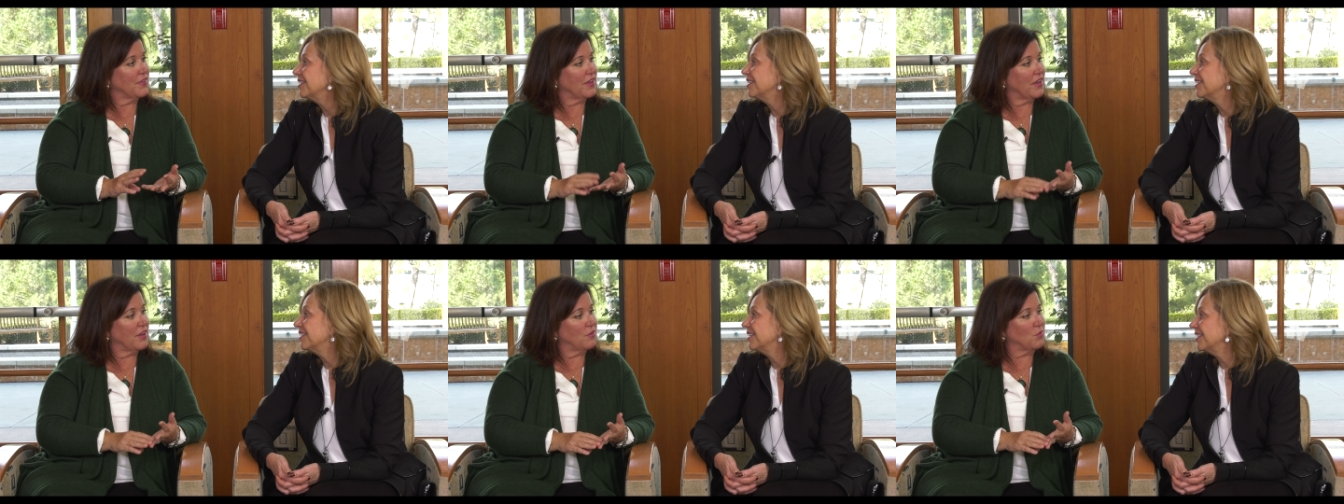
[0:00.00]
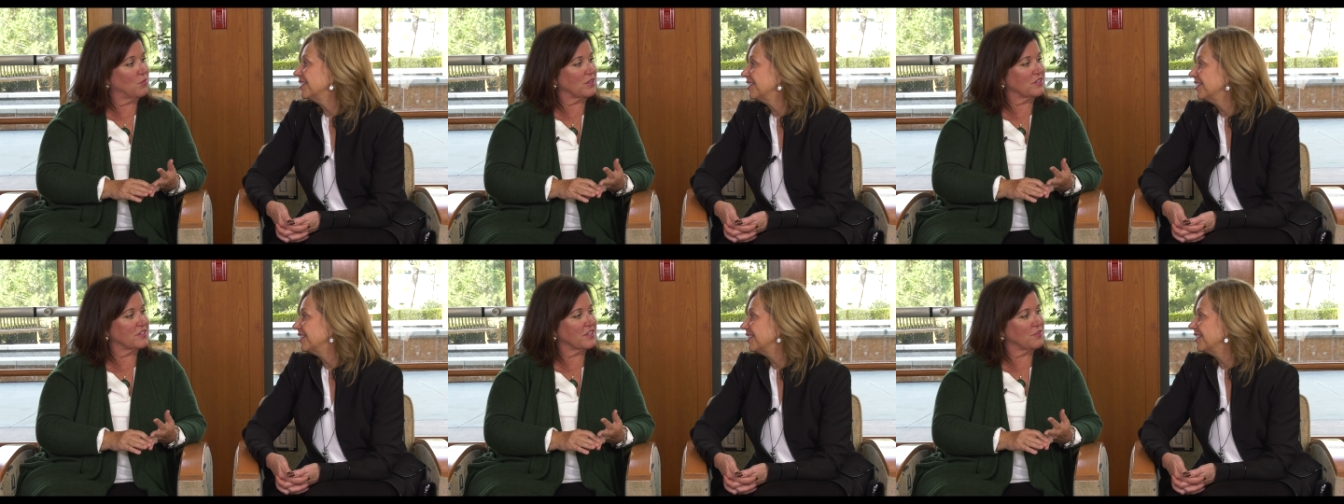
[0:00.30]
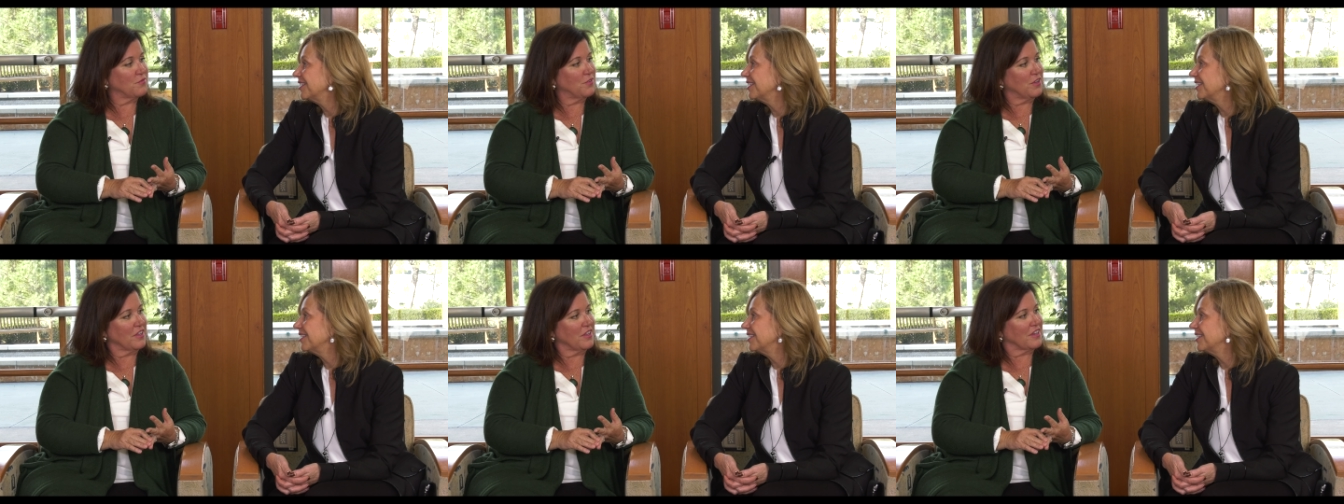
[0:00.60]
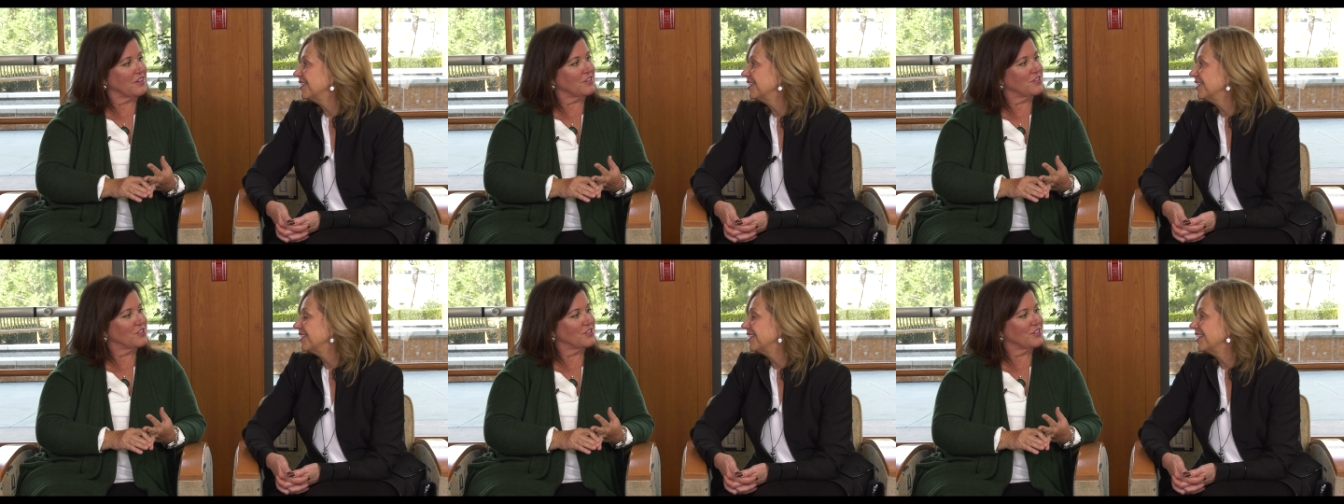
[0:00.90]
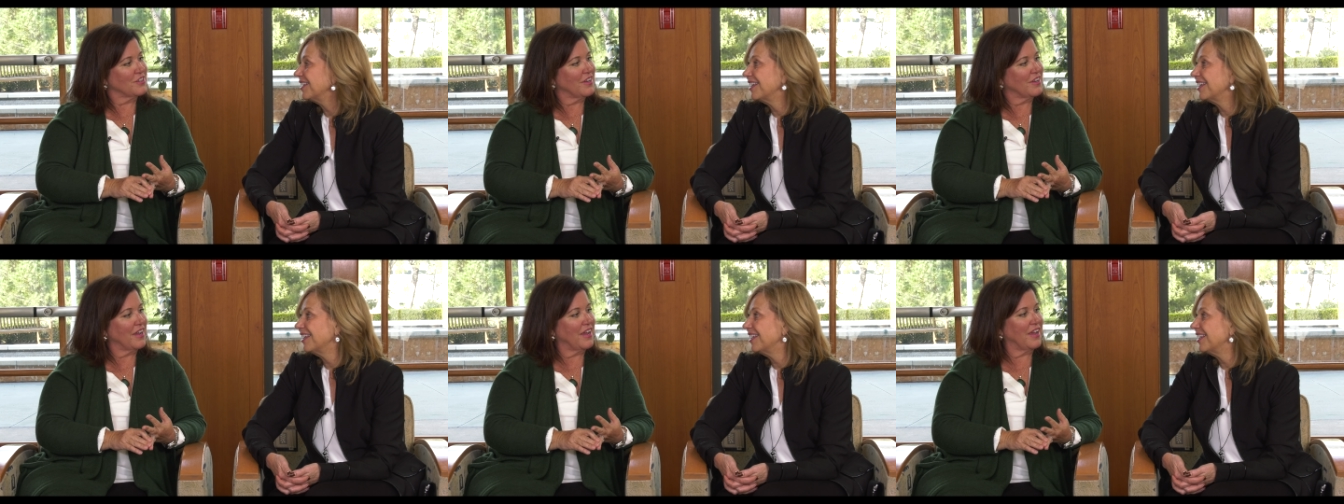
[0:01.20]
and Westlake
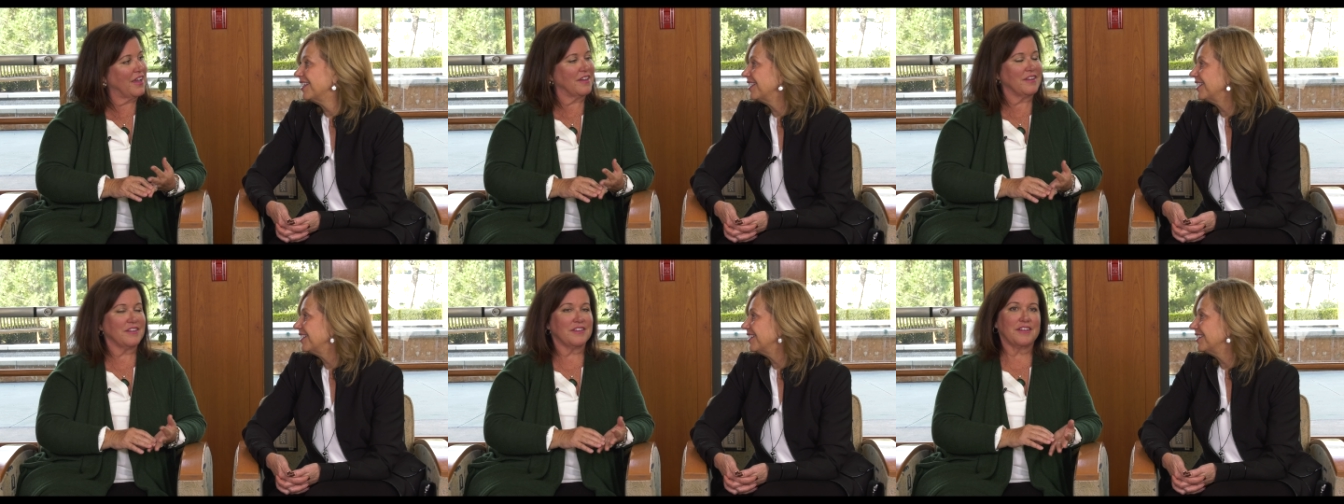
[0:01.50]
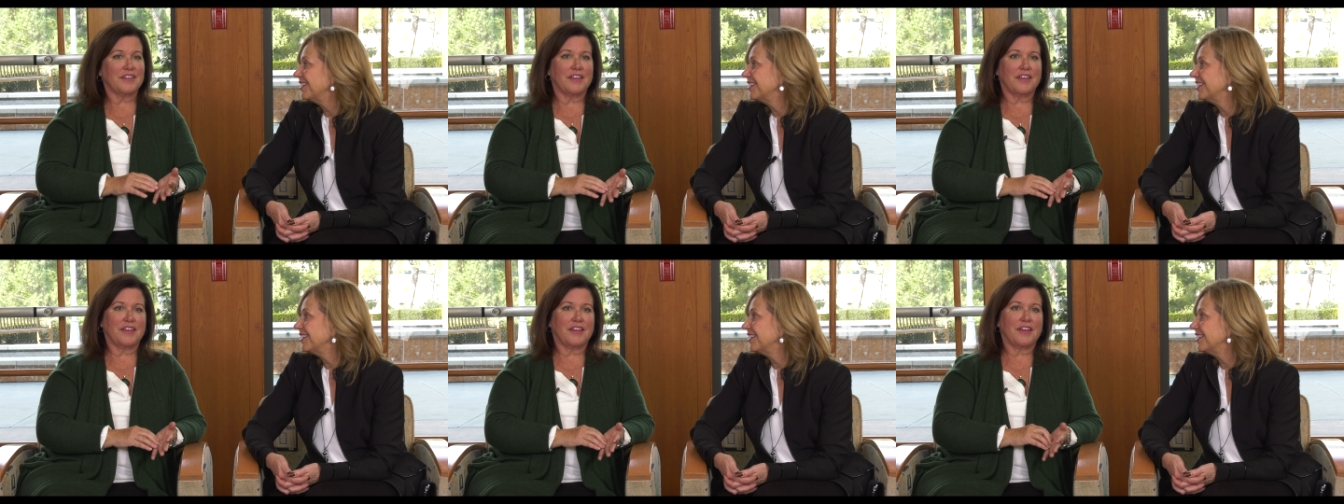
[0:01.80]
Village. And